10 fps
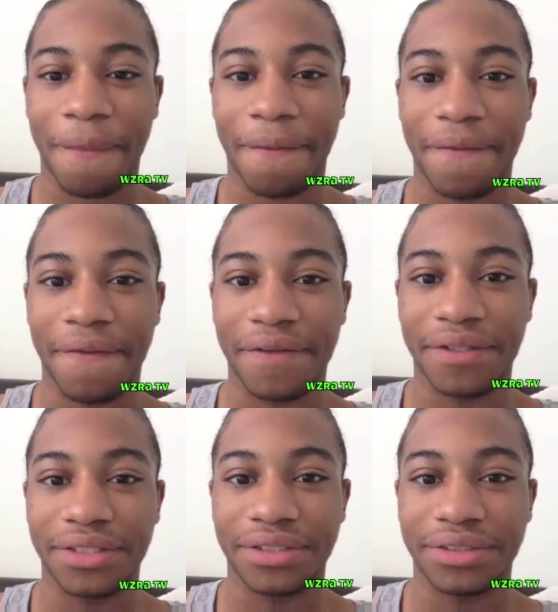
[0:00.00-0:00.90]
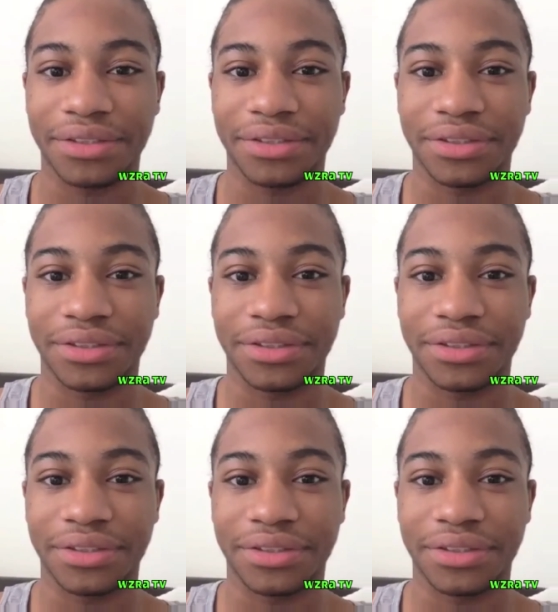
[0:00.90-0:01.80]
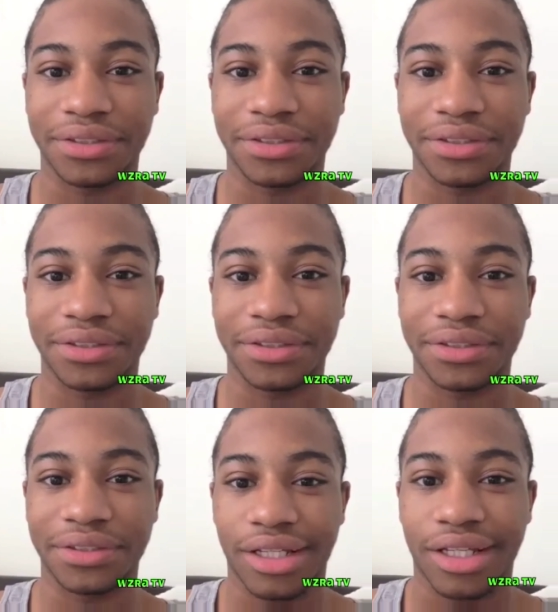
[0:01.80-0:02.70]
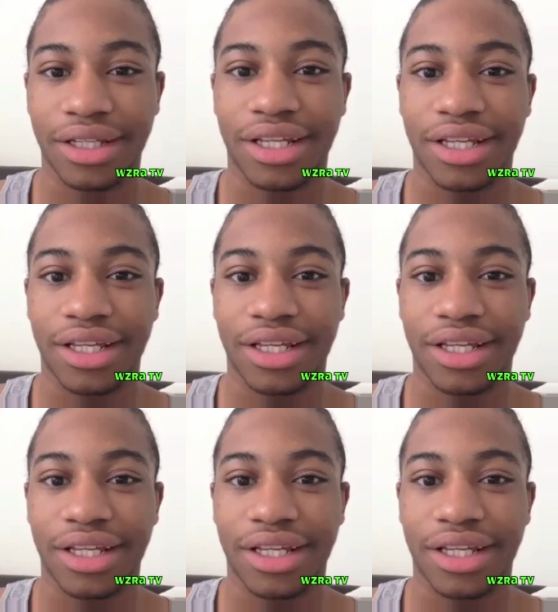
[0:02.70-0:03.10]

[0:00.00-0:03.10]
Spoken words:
(not speaking)